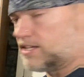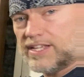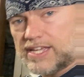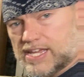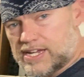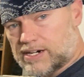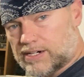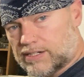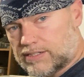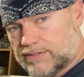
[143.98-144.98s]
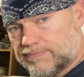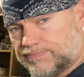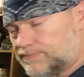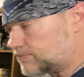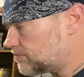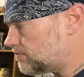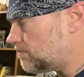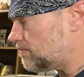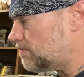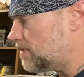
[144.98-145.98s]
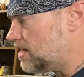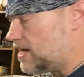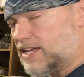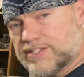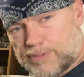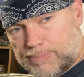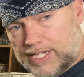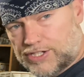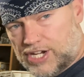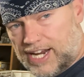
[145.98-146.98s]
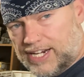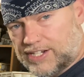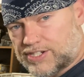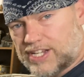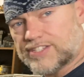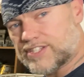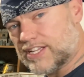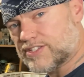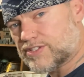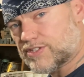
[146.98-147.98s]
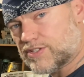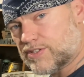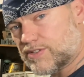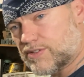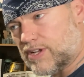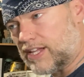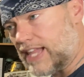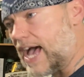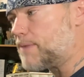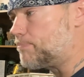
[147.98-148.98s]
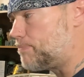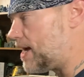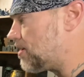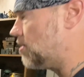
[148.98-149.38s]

here is a big change. It's a lot better